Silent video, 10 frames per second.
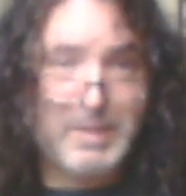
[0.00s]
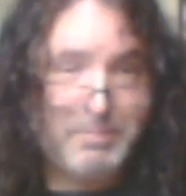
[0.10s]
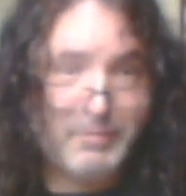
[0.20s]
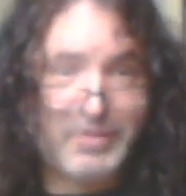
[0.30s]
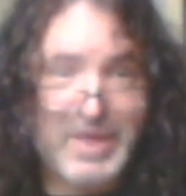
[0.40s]

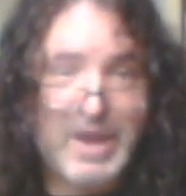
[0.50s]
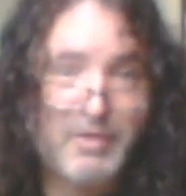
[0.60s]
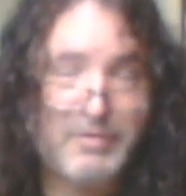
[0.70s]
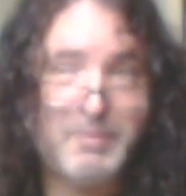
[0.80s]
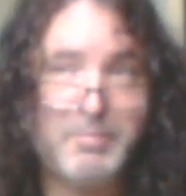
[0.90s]
the people
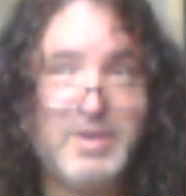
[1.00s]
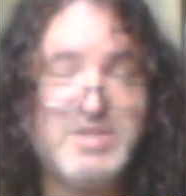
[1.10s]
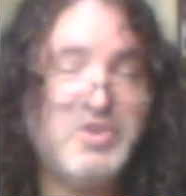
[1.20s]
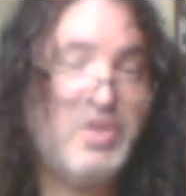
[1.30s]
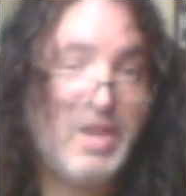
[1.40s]
there on the
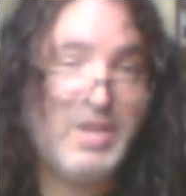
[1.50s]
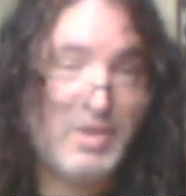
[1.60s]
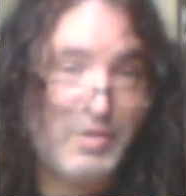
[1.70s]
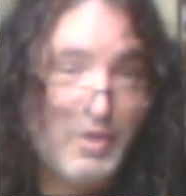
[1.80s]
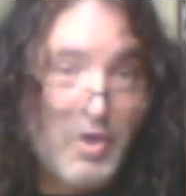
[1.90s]
bridge
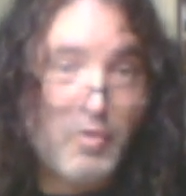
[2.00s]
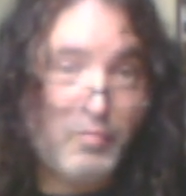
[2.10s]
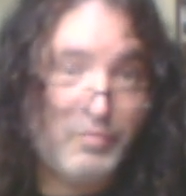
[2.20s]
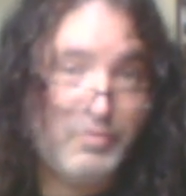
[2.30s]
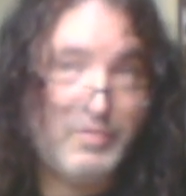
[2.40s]
didn't
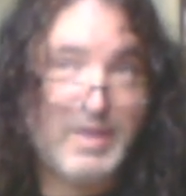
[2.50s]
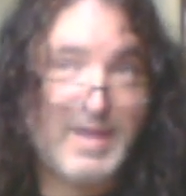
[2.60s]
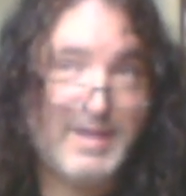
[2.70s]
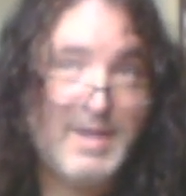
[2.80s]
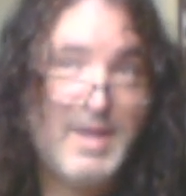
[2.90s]
know
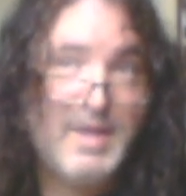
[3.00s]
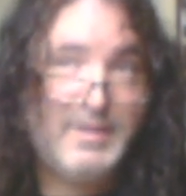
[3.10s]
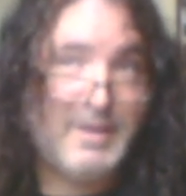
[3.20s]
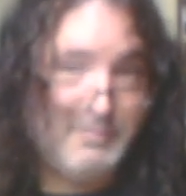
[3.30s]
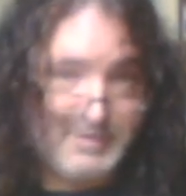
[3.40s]
that
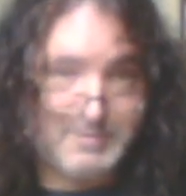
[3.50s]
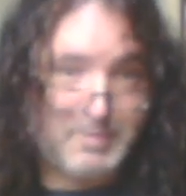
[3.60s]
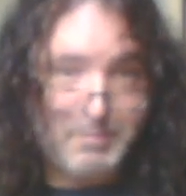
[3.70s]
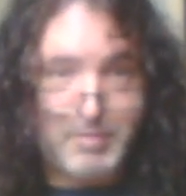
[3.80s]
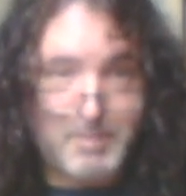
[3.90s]
they would
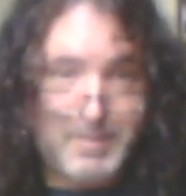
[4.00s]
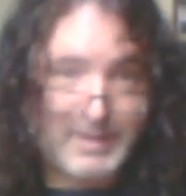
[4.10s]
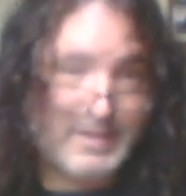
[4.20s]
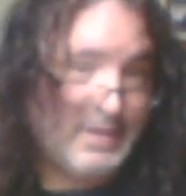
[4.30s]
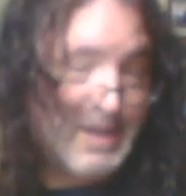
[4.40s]
just be
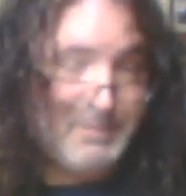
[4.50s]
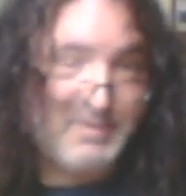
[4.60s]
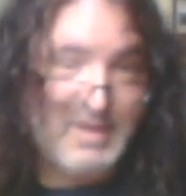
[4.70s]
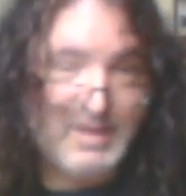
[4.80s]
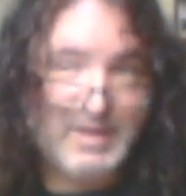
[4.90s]
brought back to
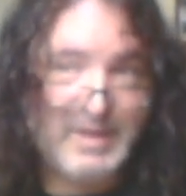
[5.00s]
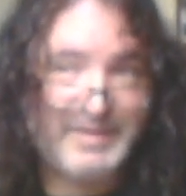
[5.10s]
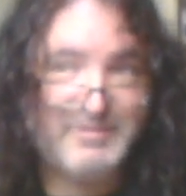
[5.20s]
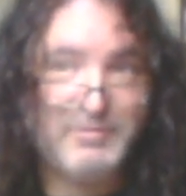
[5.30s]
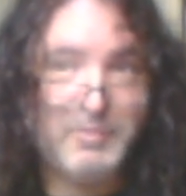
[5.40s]
life in the
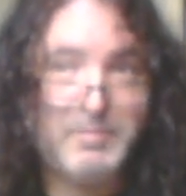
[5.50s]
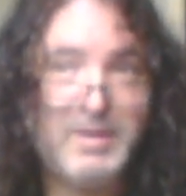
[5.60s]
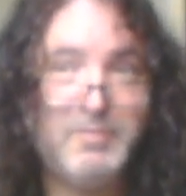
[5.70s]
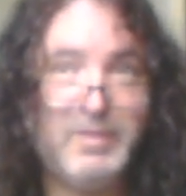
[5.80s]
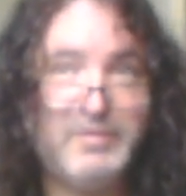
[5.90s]
next
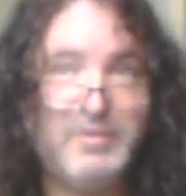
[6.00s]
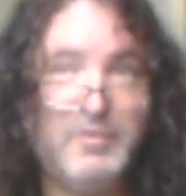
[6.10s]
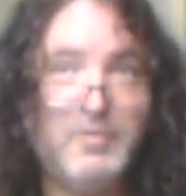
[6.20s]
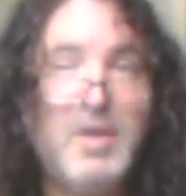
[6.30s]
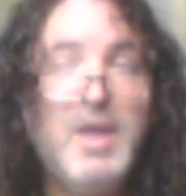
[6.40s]
loop anyway.
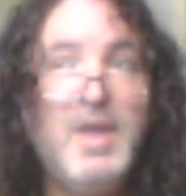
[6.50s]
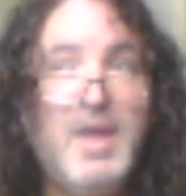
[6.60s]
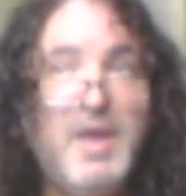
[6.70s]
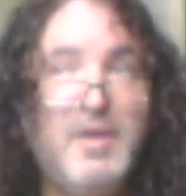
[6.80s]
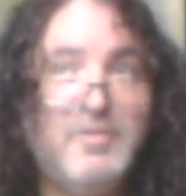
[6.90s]
So,
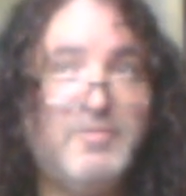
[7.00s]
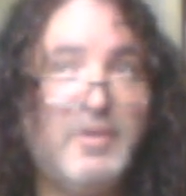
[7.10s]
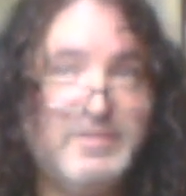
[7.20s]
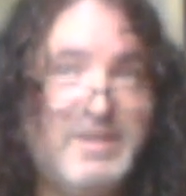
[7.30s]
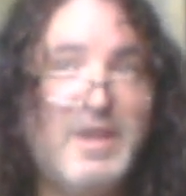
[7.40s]

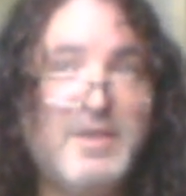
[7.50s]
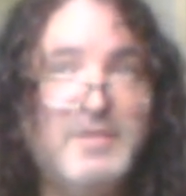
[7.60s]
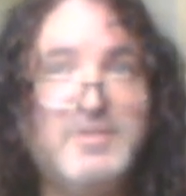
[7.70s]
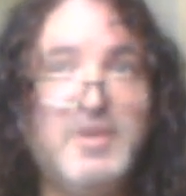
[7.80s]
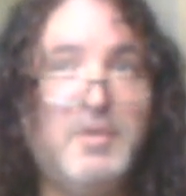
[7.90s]
as far as
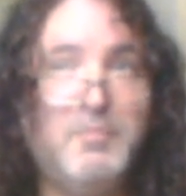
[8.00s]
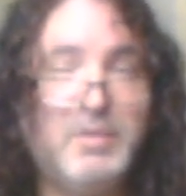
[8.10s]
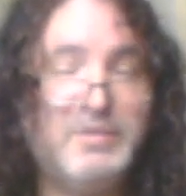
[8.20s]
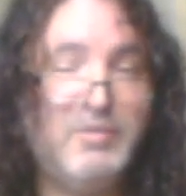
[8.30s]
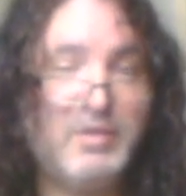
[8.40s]
they're
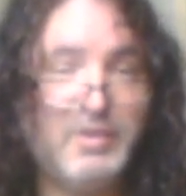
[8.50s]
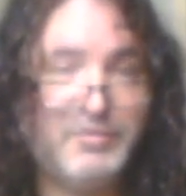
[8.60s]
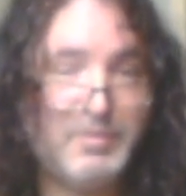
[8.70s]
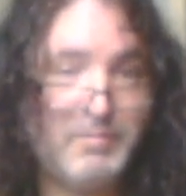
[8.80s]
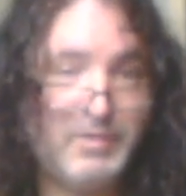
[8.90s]
concerned, once you
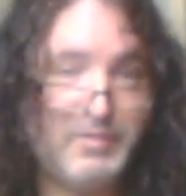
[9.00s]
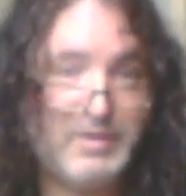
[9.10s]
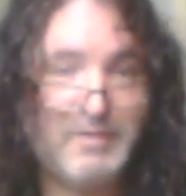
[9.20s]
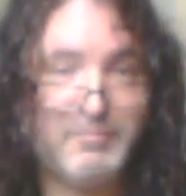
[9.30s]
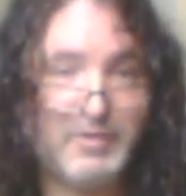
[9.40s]
kill someone,
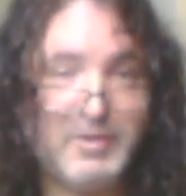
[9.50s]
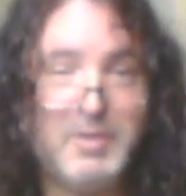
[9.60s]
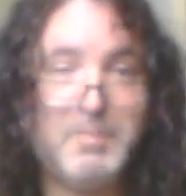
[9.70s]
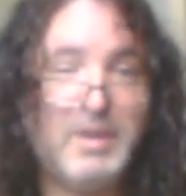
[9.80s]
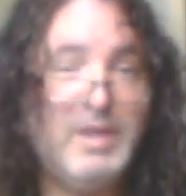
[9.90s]
they're dead for
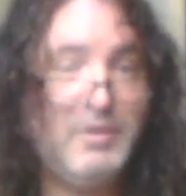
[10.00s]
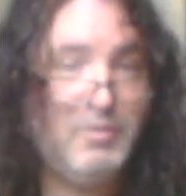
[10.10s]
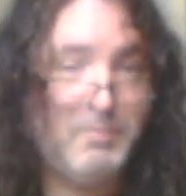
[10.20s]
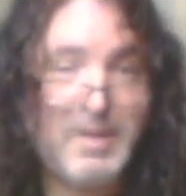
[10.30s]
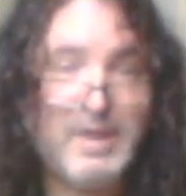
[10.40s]
good. But
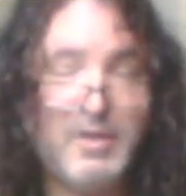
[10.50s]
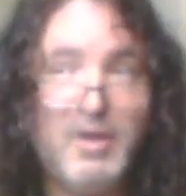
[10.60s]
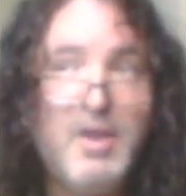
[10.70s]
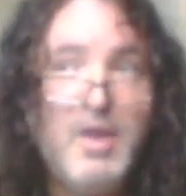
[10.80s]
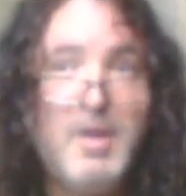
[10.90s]
he knew
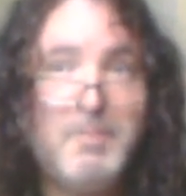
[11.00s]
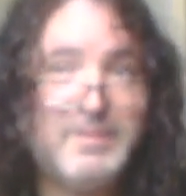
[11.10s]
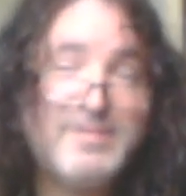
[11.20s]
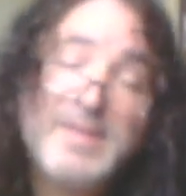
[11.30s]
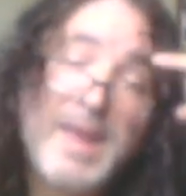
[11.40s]
better. But